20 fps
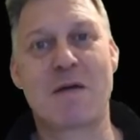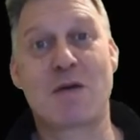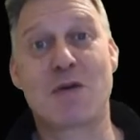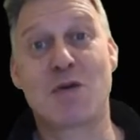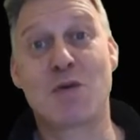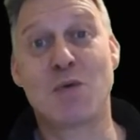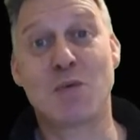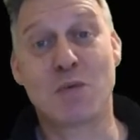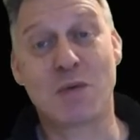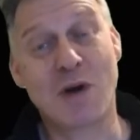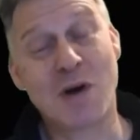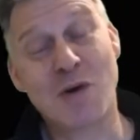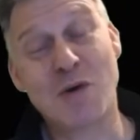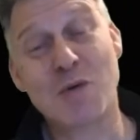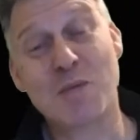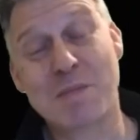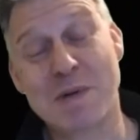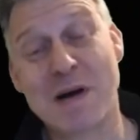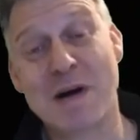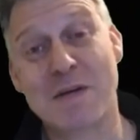call the whole
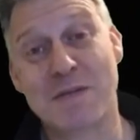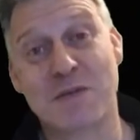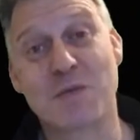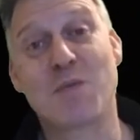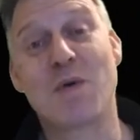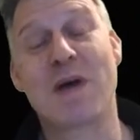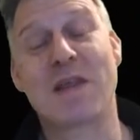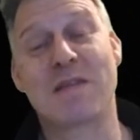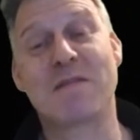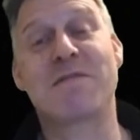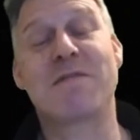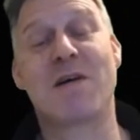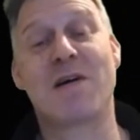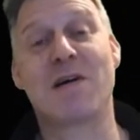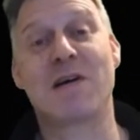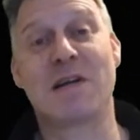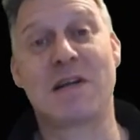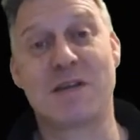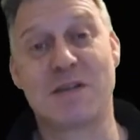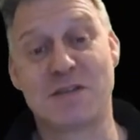path to where the
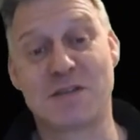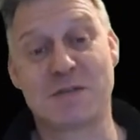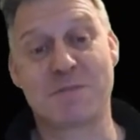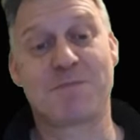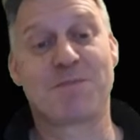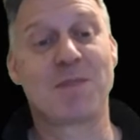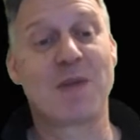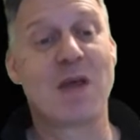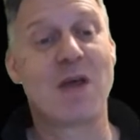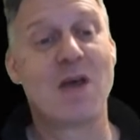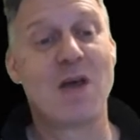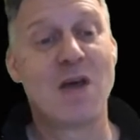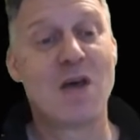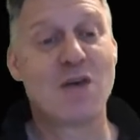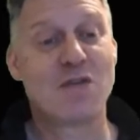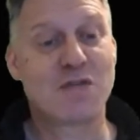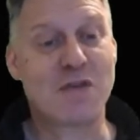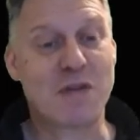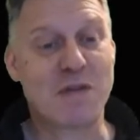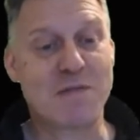file is.
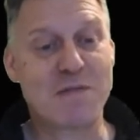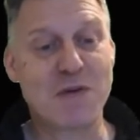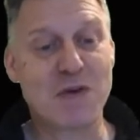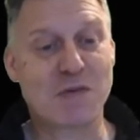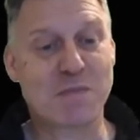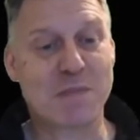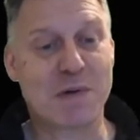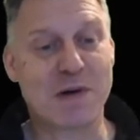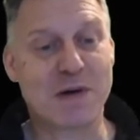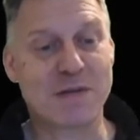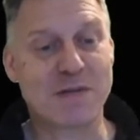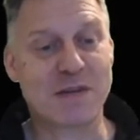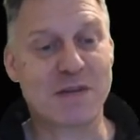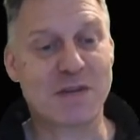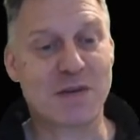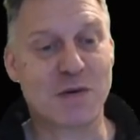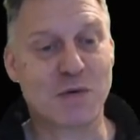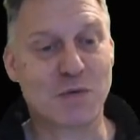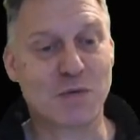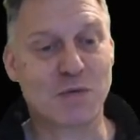So the first part, this
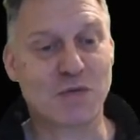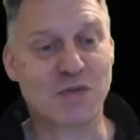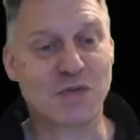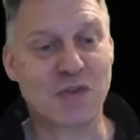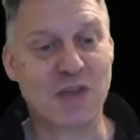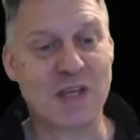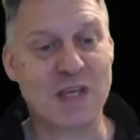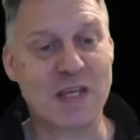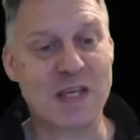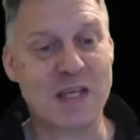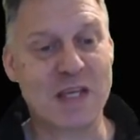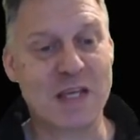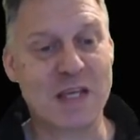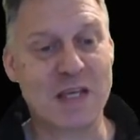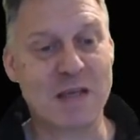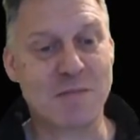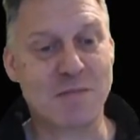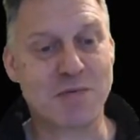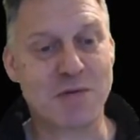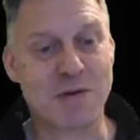whole
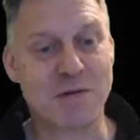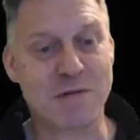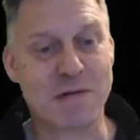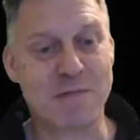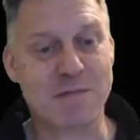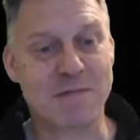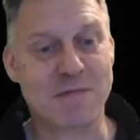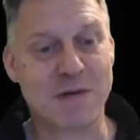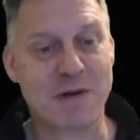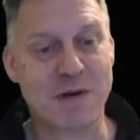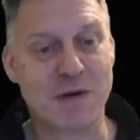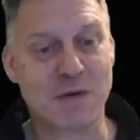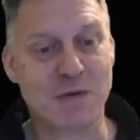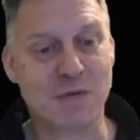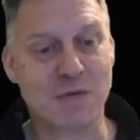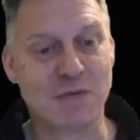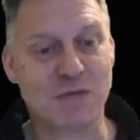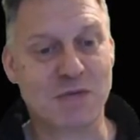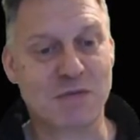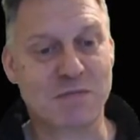C, program
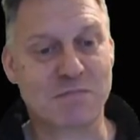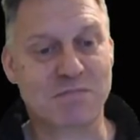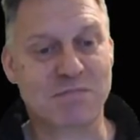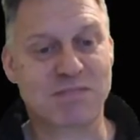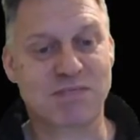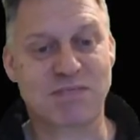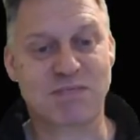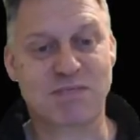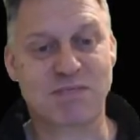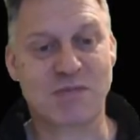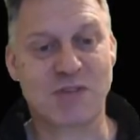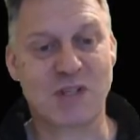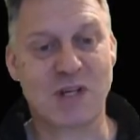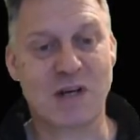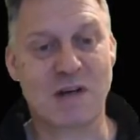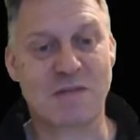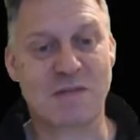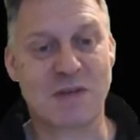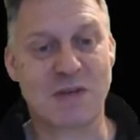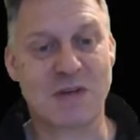files,
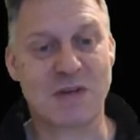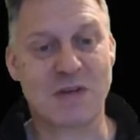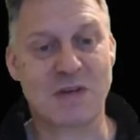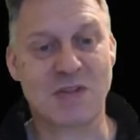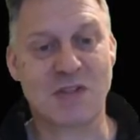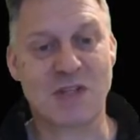Java,